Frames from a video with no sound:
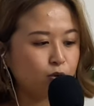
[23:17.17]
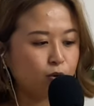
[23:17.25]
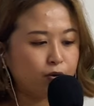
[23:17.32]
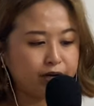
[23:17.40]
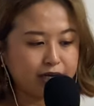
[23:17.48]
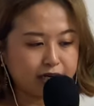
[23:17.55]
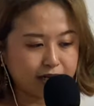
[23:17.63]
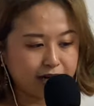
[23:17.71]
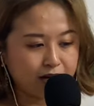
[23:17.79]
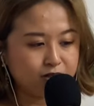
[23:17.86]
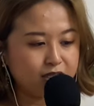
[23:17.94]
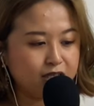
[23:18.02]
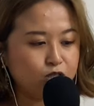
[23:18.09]
or an
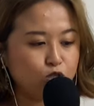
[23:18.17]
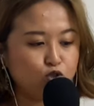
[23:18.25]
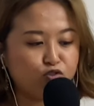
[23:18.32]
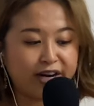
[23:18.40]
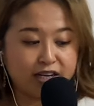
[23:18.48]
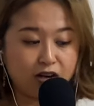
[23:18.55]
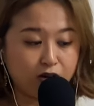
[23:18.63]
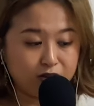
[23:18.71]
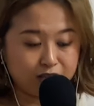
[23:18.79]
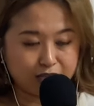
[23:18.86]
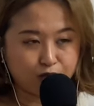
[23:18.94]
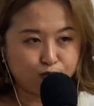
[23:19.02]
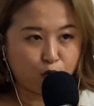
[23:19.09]
accountant to track all
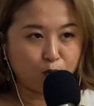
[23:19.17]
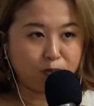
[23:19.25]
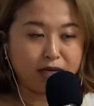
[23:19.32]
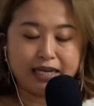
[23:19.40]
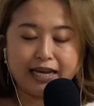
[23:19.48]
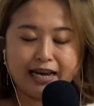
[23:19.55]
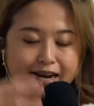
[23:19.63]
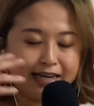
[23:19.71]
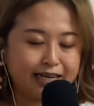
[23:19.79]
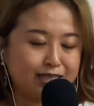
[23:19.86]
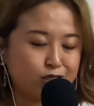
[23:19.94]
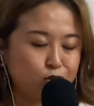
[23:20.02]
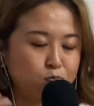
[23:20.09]
this for me and I
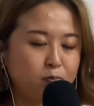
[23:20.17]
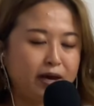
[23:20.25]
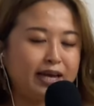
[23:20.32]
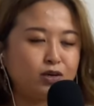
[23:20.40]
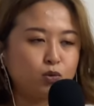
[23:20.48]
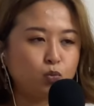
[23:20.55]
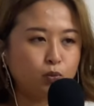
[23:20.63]
can spend